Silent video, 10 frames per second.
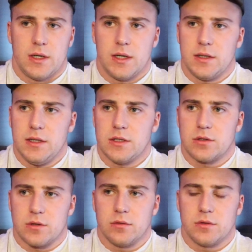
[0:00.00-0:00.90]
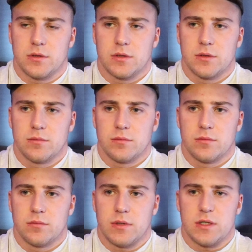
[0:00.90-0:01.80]
And these truths
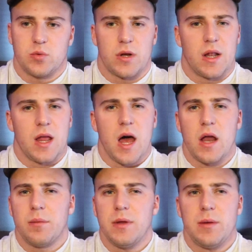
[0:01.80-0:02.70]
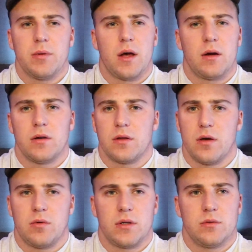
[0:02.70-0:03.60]
is what a lot of people on earth
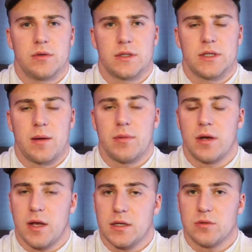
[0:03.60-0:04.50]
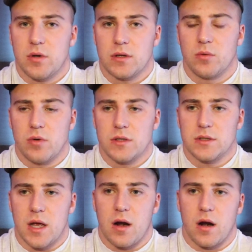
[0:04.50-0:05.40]
don't want to accept. And guess what? The ones
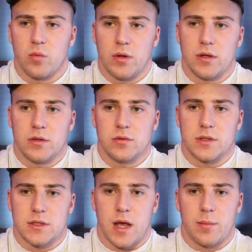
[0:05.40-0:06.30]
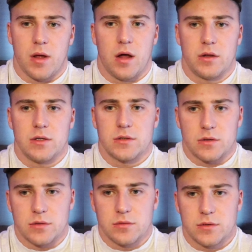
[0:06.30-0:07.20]
that are willing to accept all these
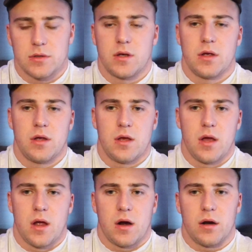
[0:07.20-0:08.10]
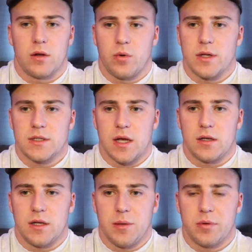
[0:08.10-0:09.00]
truths are the ones
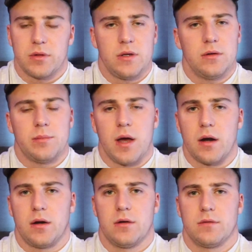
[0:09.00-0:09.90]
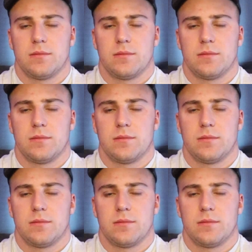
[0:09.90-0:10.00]
that typically do better.